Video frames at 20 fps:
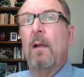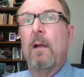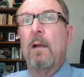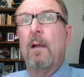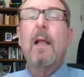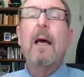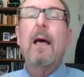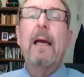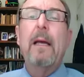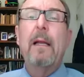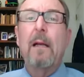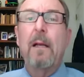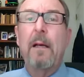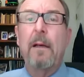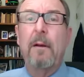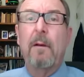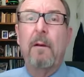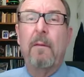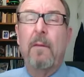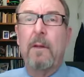lay
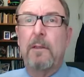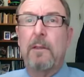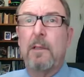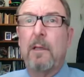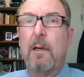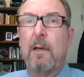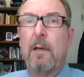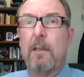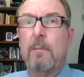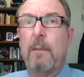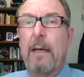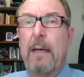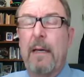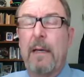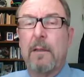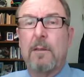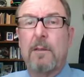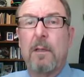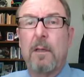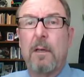leader in the church might
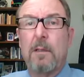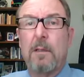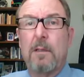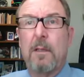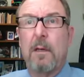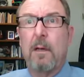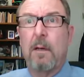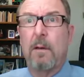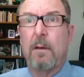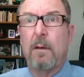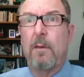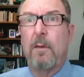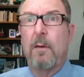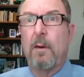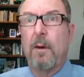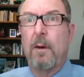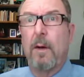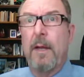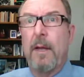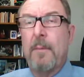exert certain
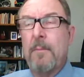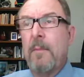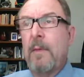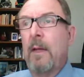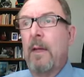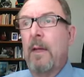authority.